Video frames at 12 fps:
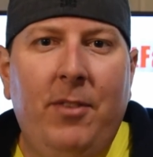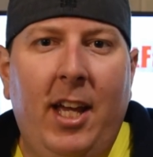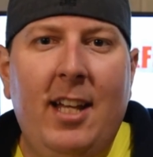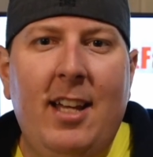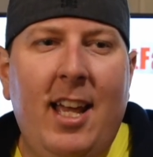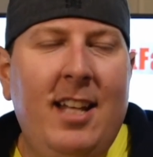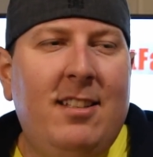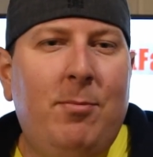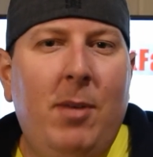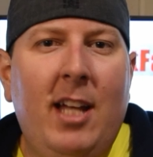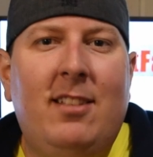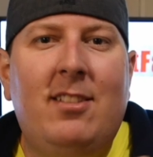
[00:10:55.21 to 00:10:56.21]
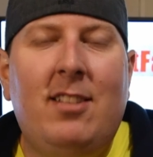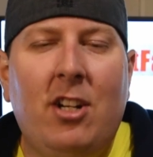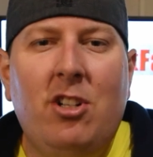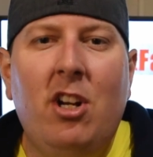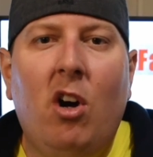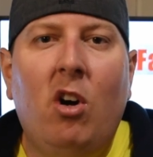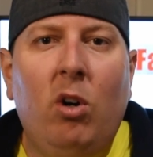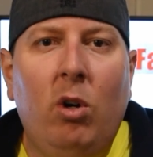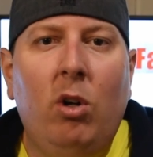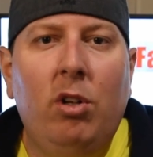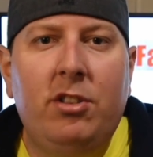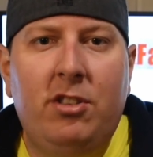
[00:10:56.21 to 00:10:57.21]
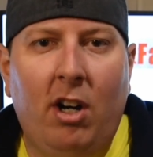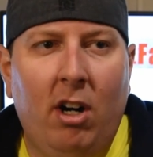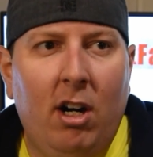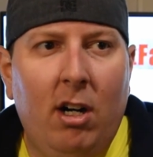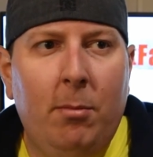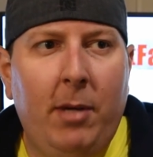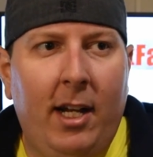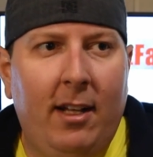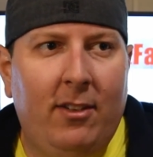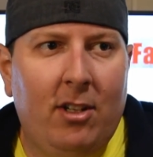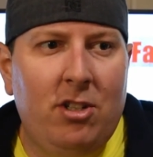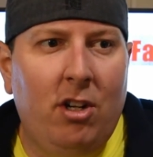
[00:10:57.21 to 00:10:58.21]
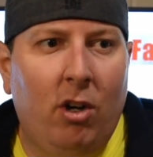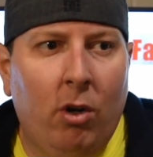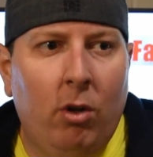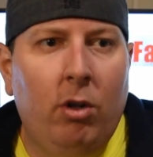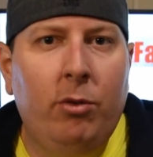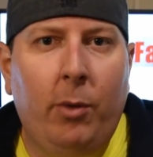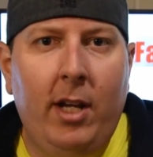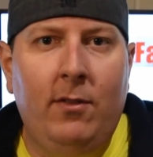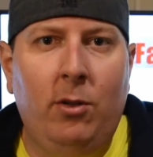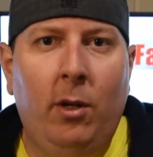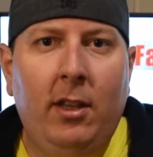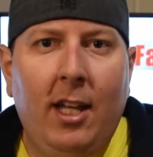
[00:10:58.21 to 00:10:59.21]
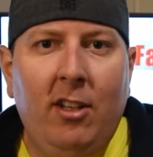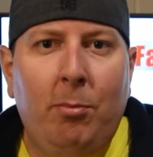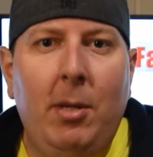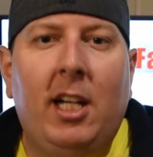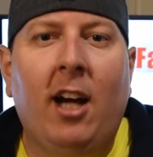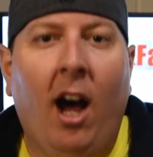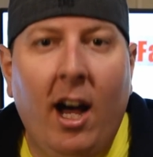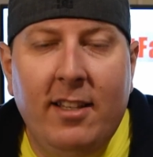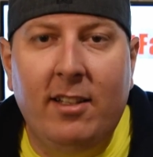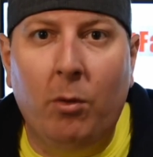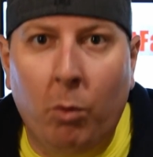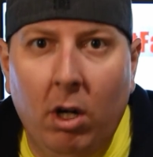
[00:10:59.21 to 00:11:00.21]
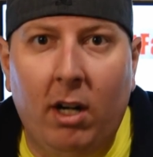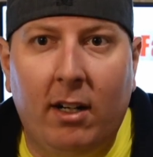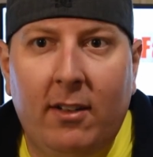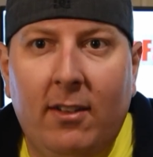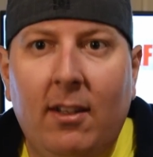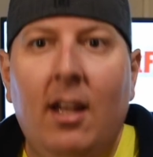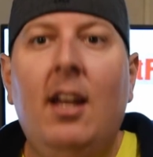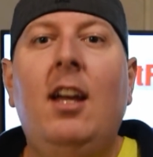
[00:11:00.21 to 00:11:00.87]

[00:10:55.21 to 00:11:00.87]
It's such an old term, and it's such an old way of doing things because it works.